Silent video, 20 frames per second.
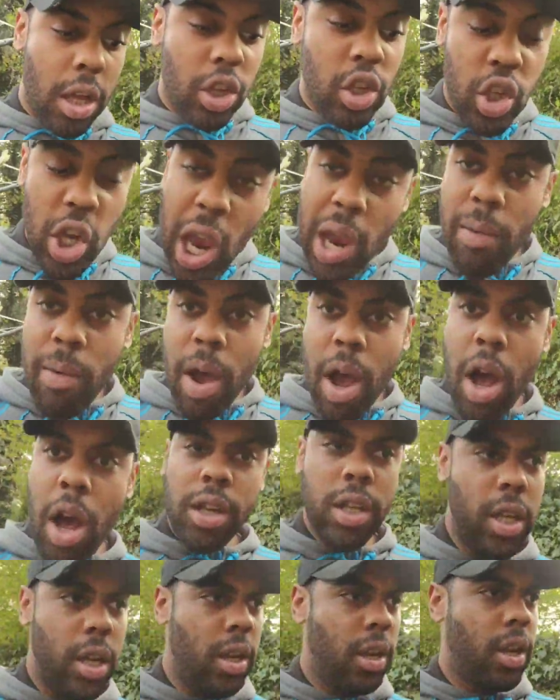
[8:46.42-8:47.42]

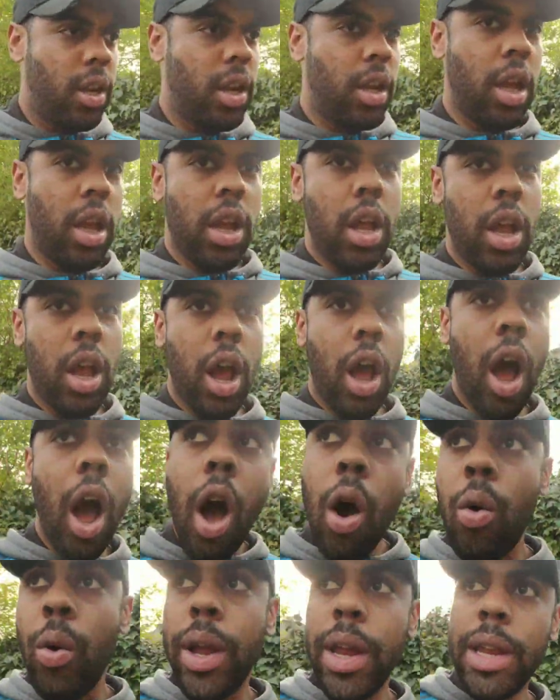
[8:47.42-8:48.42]
Gerrard,
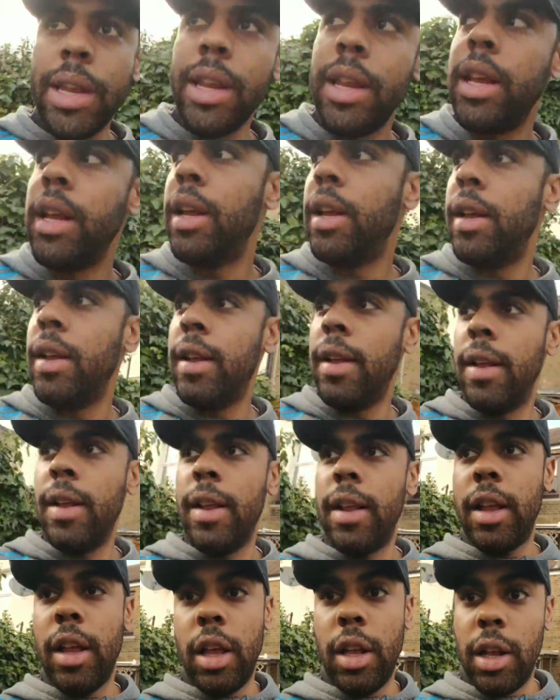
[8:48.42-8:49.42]
Owen,
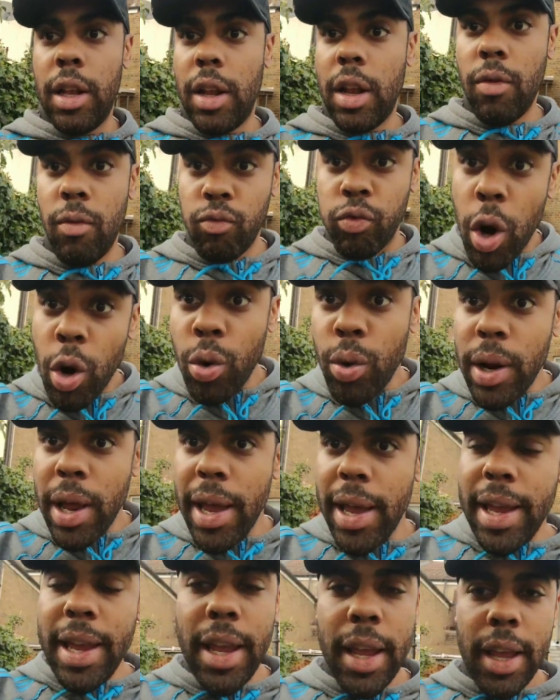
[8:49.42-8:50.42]

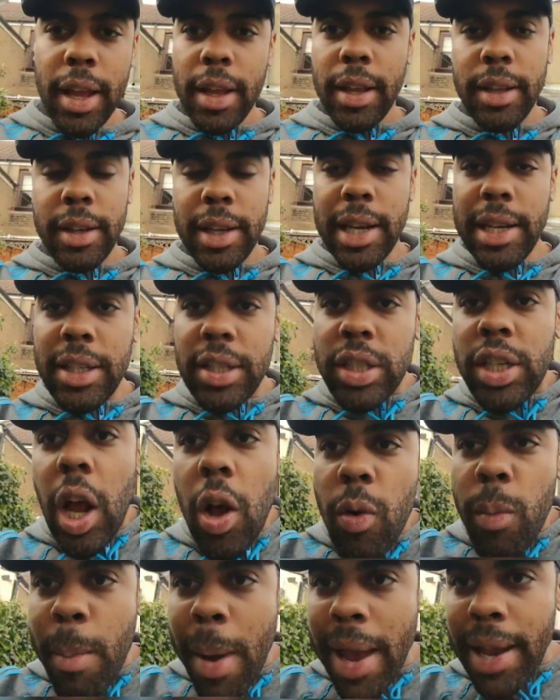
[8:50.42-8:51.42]
Rooney, there's
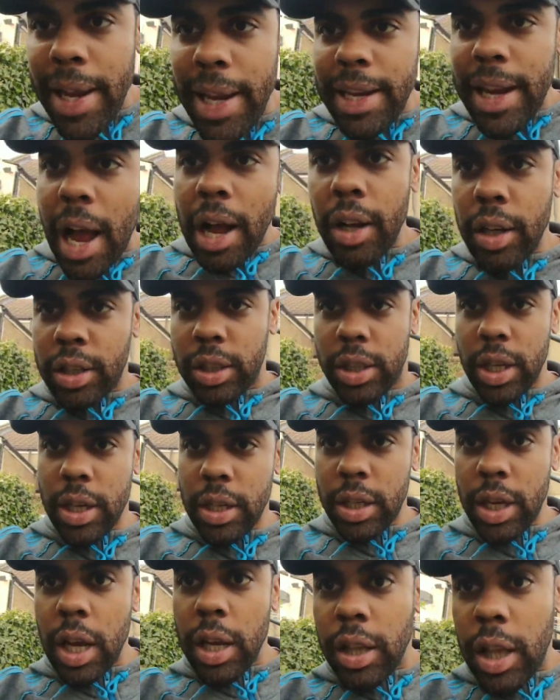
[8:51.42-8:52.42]
so many
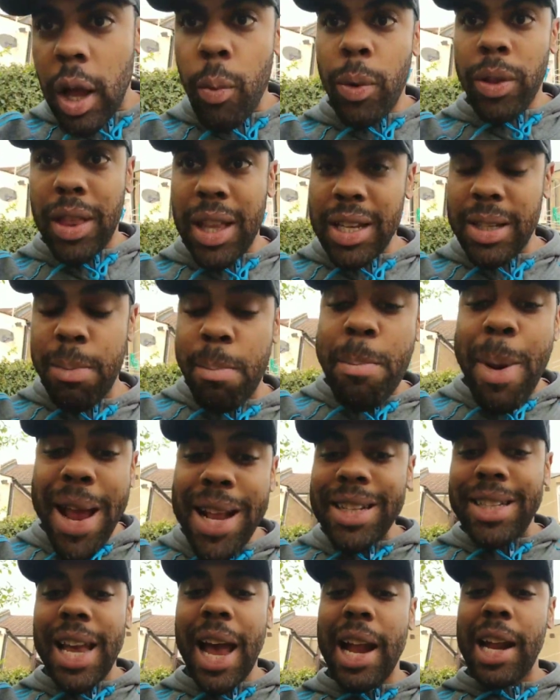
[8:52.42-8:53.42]
youngsters that with this
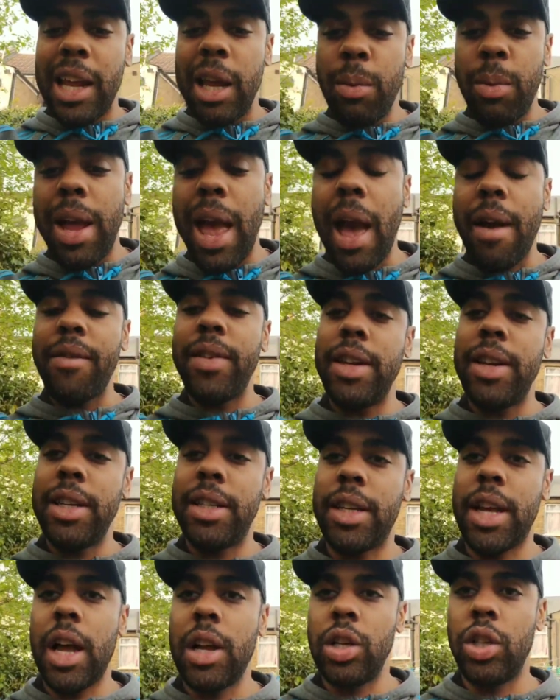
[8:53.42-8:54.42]
mentality we have in this
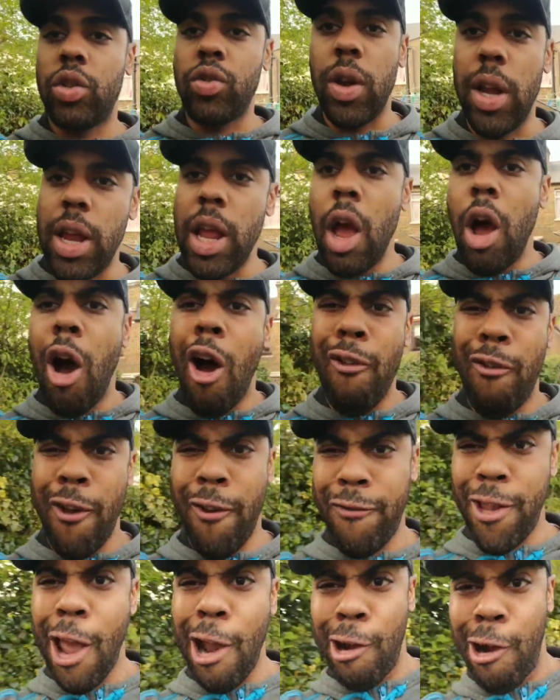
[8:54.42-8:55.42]
country of
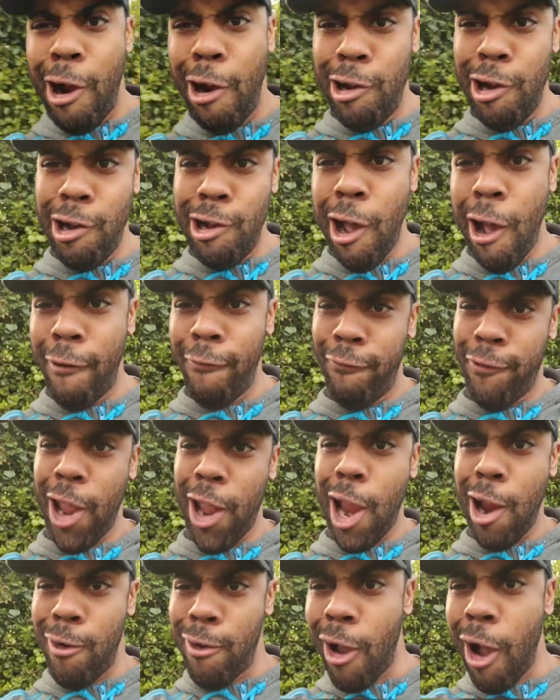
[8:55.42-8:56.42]
if they're good enough,
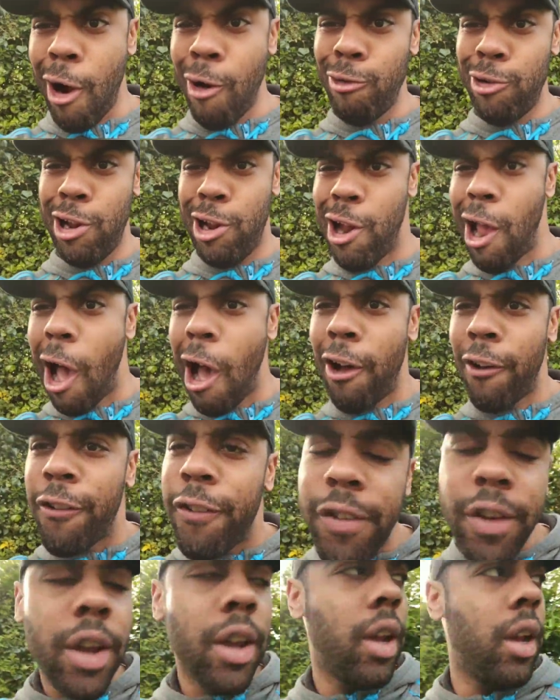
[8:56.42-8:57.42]
they're old
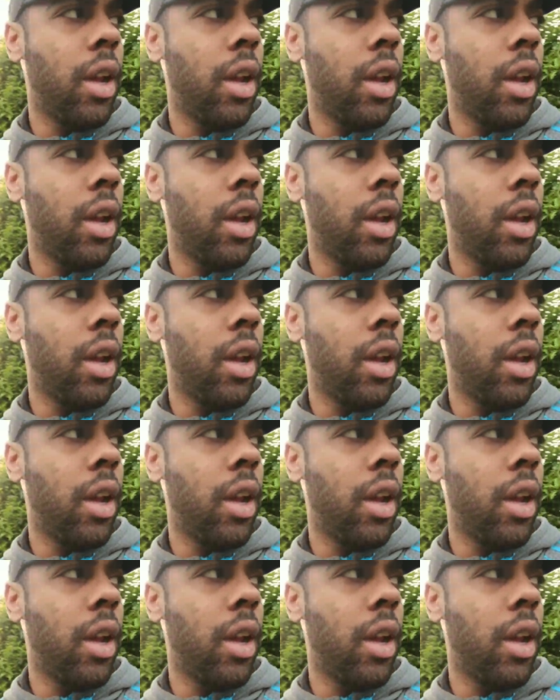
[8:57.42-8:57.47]
enough,